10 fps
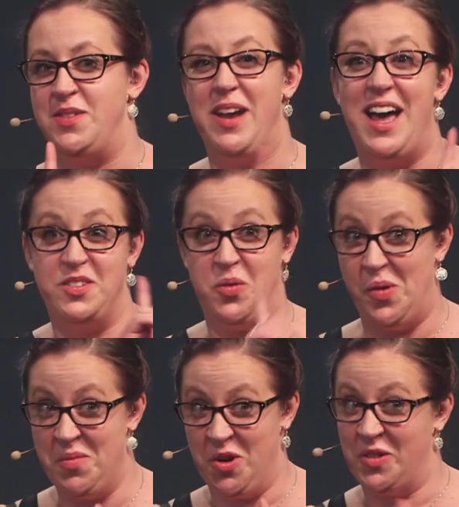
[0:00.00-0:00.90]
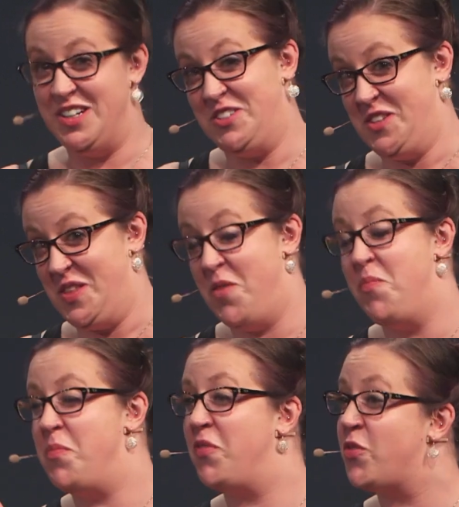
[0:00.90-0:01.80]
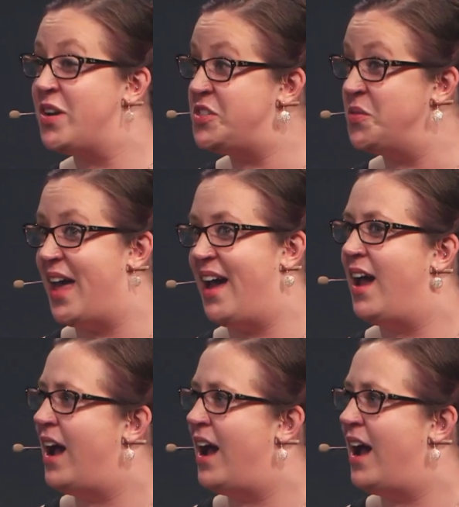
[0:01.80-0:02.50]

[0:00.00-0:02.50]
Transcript: I'm going to ask one more question, though. But before I do that,